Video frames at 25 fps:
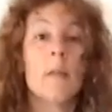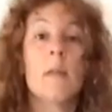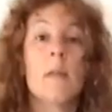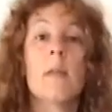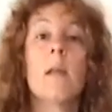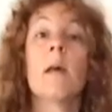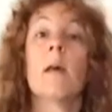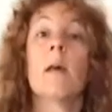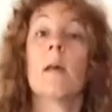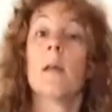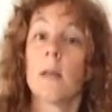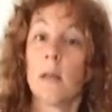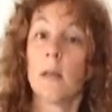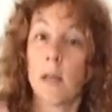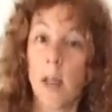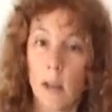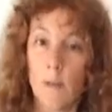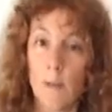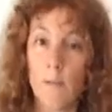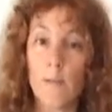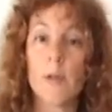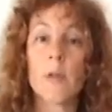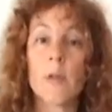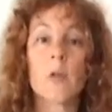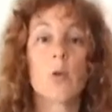the
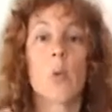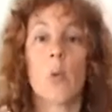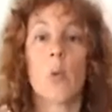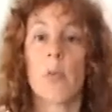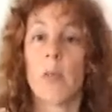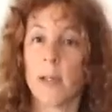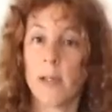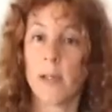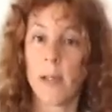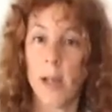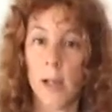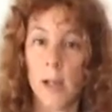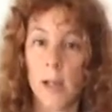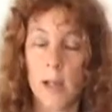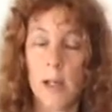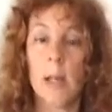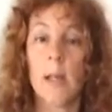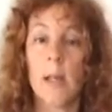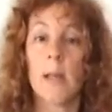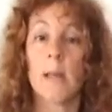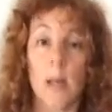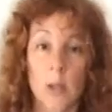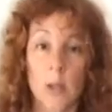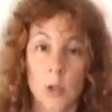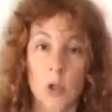effort or the
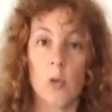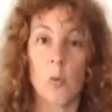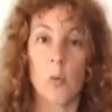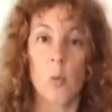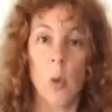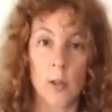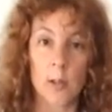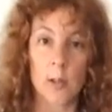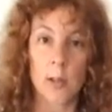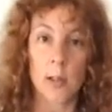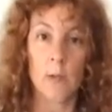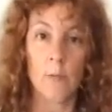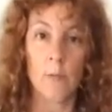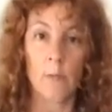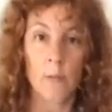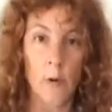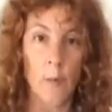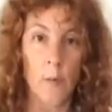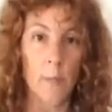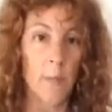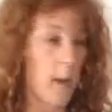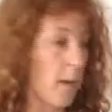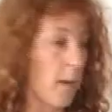technique that you're wanting from